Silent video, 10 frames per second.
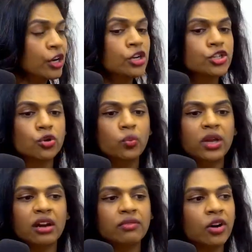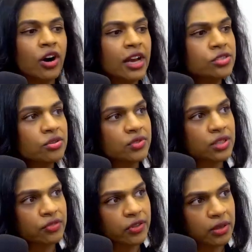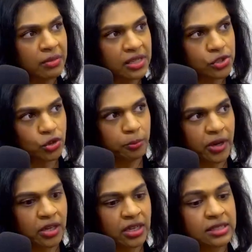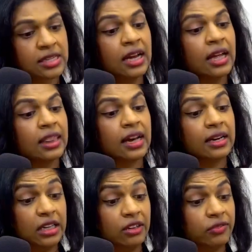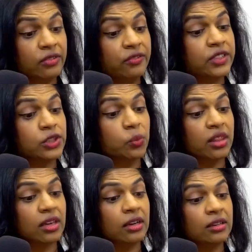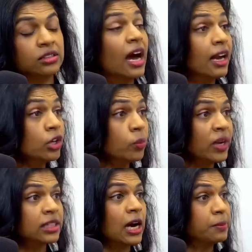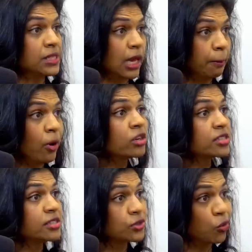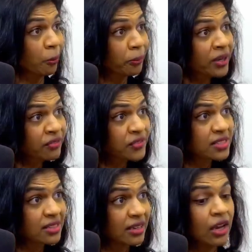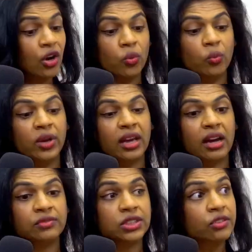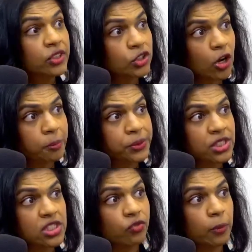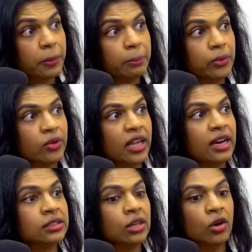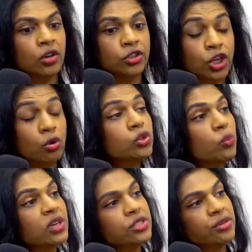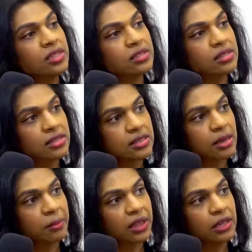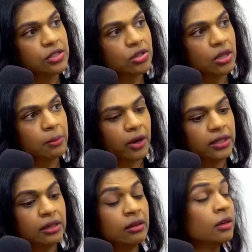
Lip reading: So we have a range of different menstrual products that even fit within underwear types like boxers or briefs. We have different options for people that don't want to insert something into their body,